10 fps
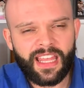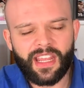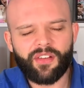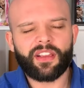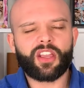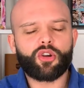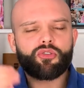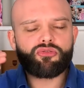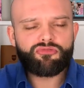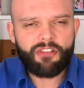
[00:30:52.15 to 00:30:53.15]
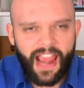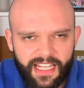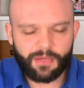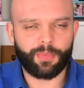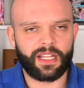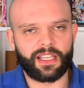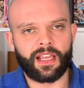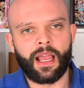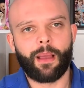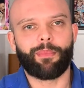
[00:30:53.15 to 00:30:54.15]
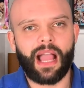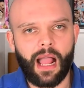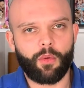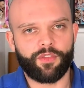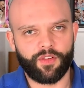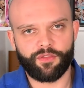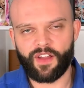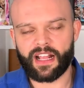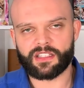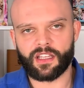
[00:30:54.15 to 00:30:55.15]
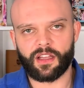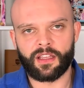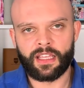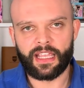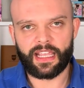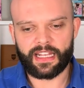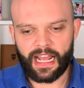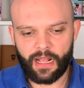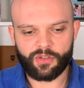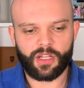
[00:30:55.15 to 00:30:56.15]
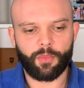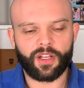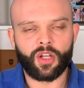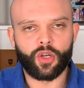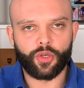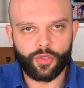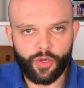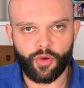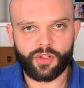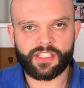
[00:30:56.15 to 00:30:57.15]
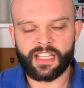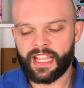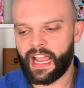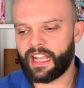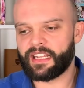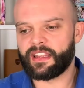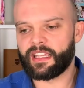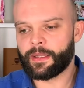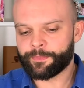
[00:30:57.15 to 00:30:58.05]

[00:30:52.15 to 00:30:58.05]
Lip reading: They're an incredibly powerful factor in how someone looks and in